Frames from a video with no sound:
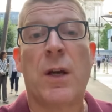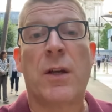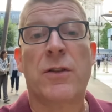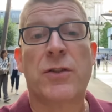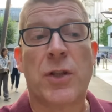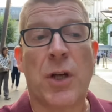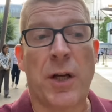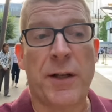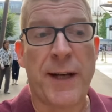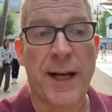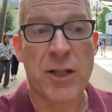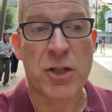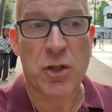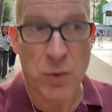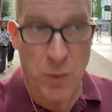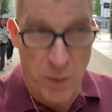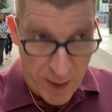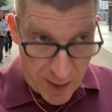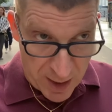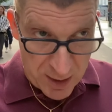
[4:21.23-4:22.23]
So
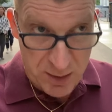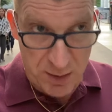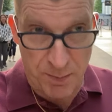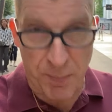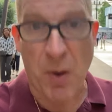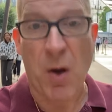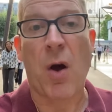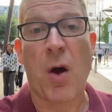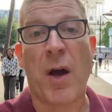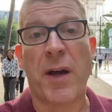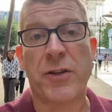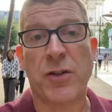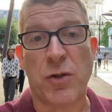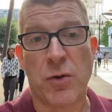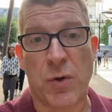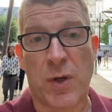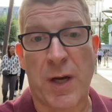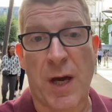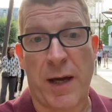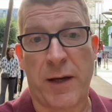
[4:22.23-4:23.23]
National Housing Party
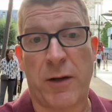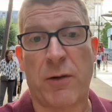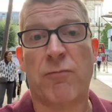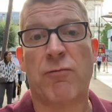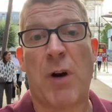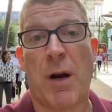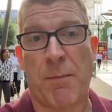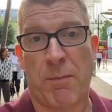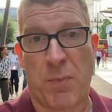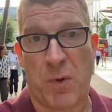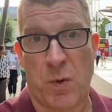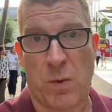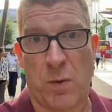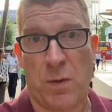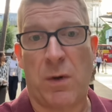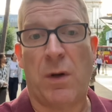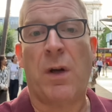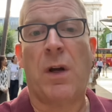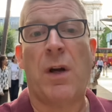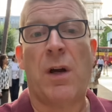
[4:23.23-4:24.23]
UK on Rumble.
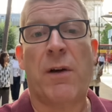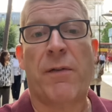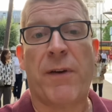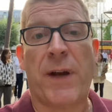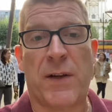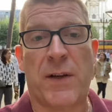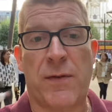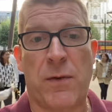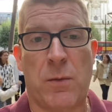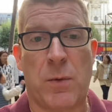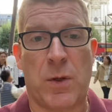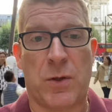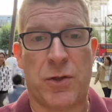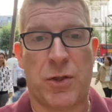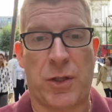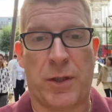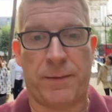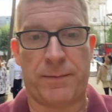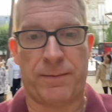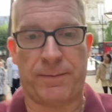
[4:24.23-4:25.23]
Thanks for
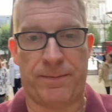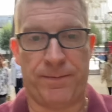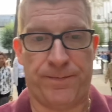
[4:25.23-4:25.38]
watching.